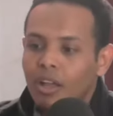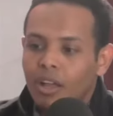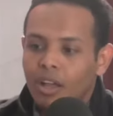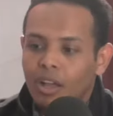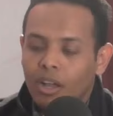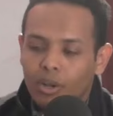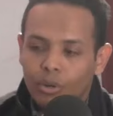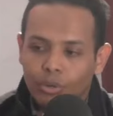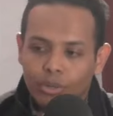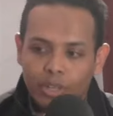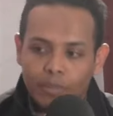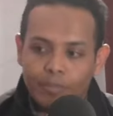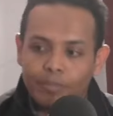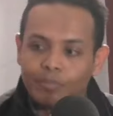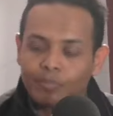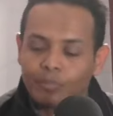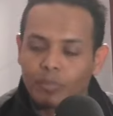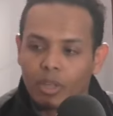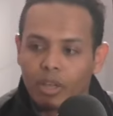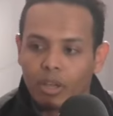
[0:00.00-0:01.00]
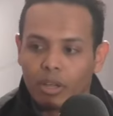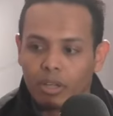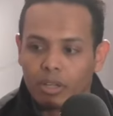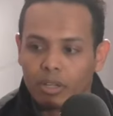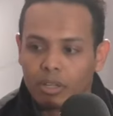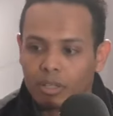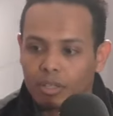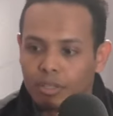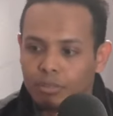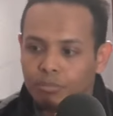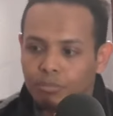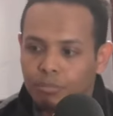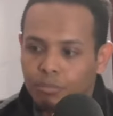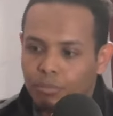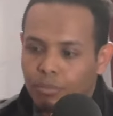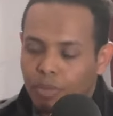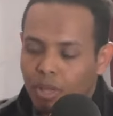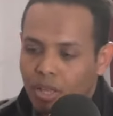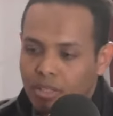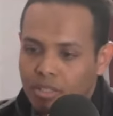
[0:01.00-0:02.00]
Okay.
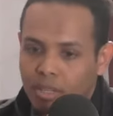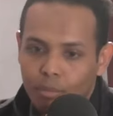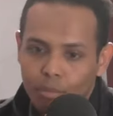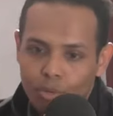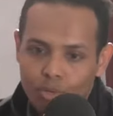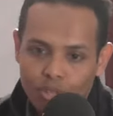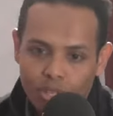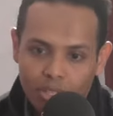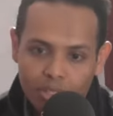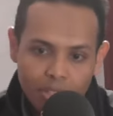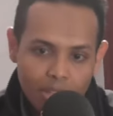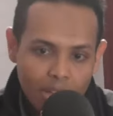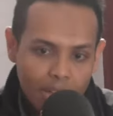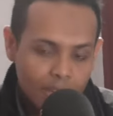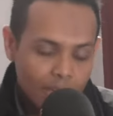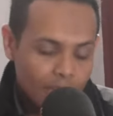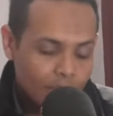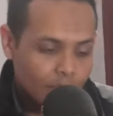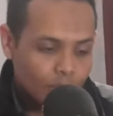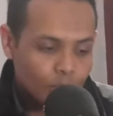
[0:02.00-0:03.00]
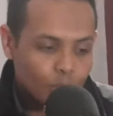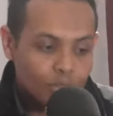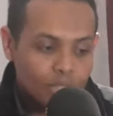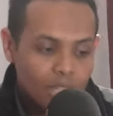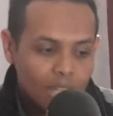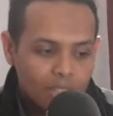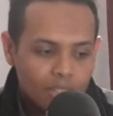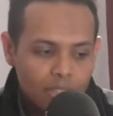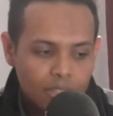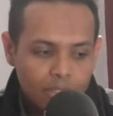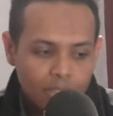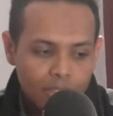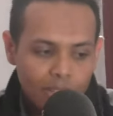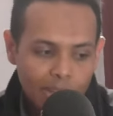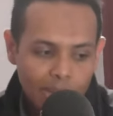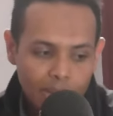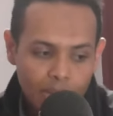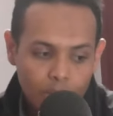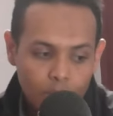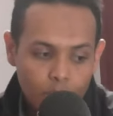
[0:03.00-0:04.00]
As I mentioned, I contacted
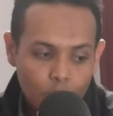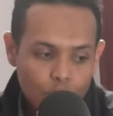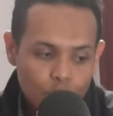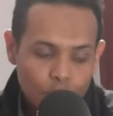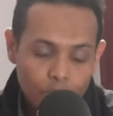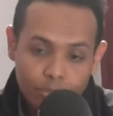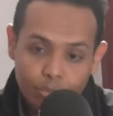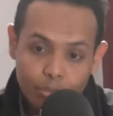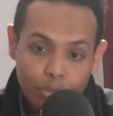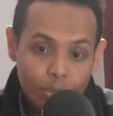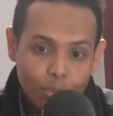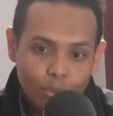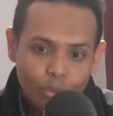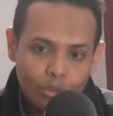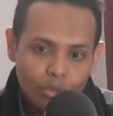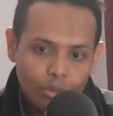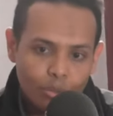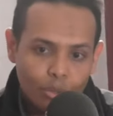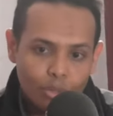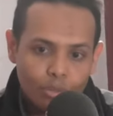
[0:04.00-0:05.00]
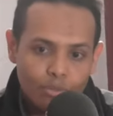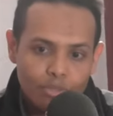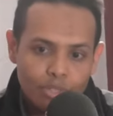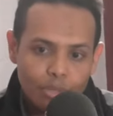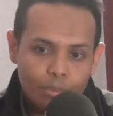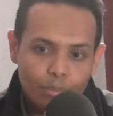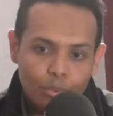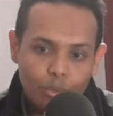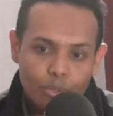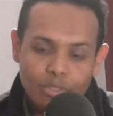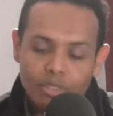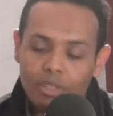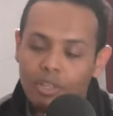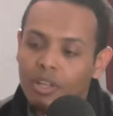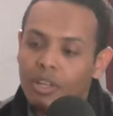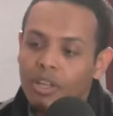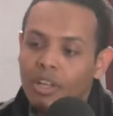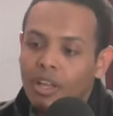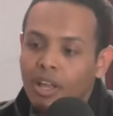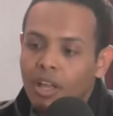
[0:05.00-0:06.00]
lots of people. One of them was
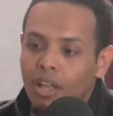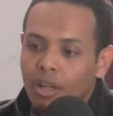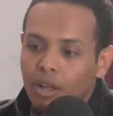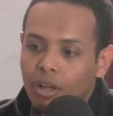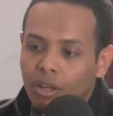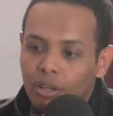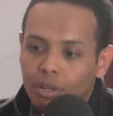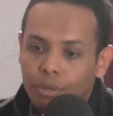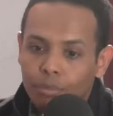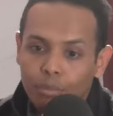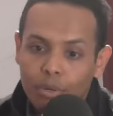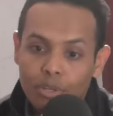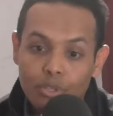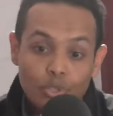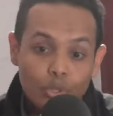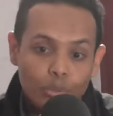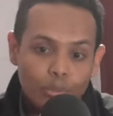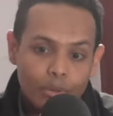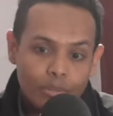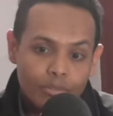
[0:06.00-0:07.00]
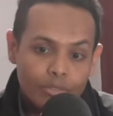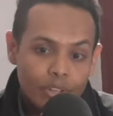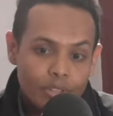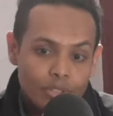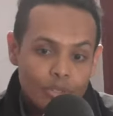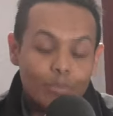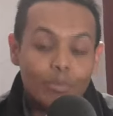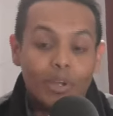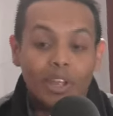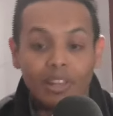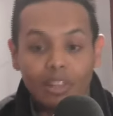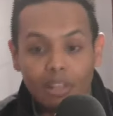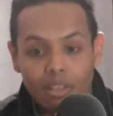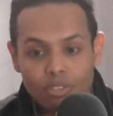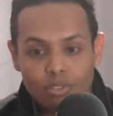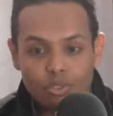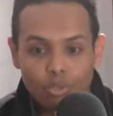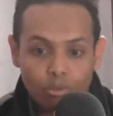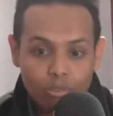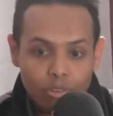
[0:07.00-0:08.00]
my supervisor, my last
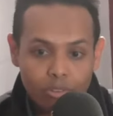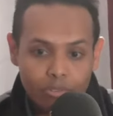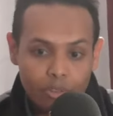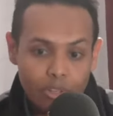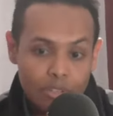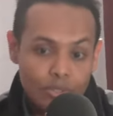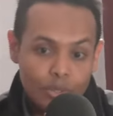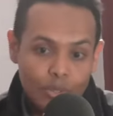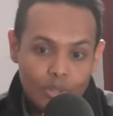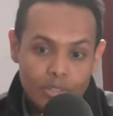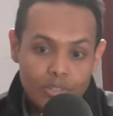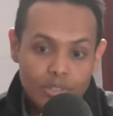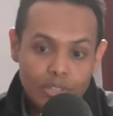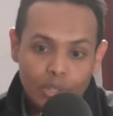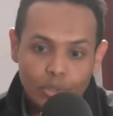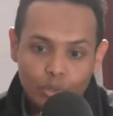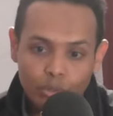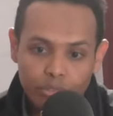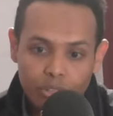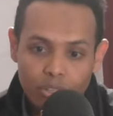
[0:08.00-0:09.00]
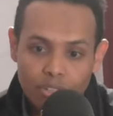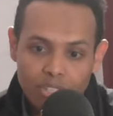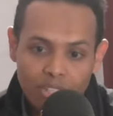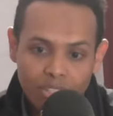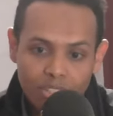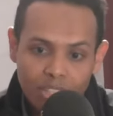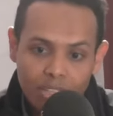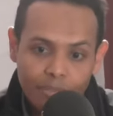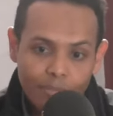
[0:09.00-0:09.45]
supervisor in the university.